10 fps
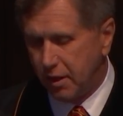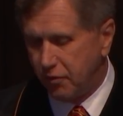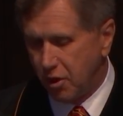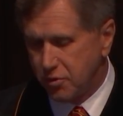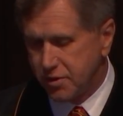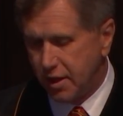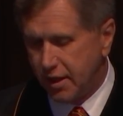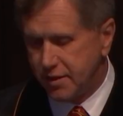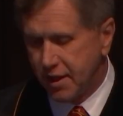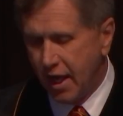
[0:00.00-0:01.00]
in those
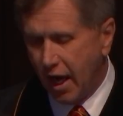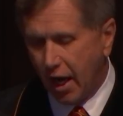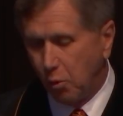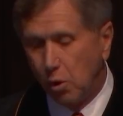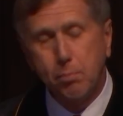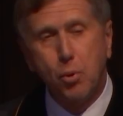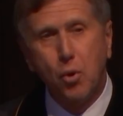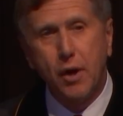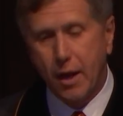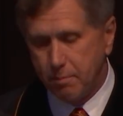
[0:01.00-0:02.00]
days I will
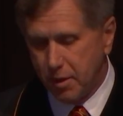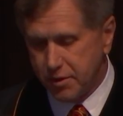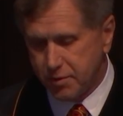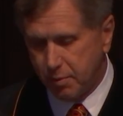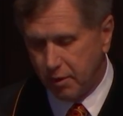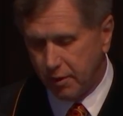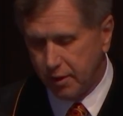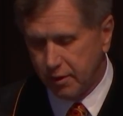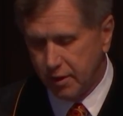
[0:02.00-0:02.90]
pour out my spirit,